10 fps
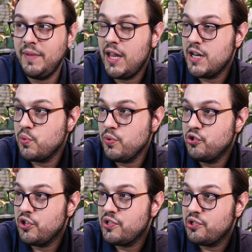And it will
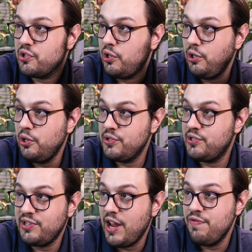just
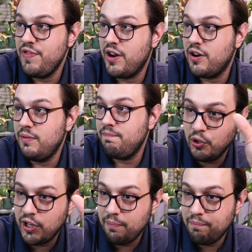stand there
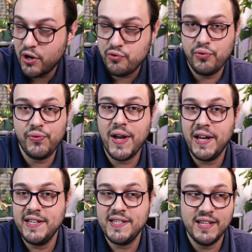looking
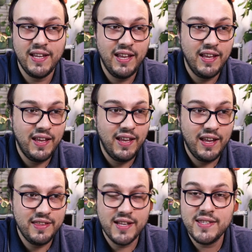petrified,
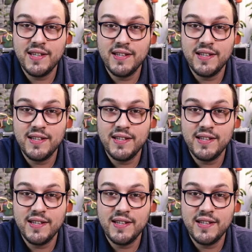and that's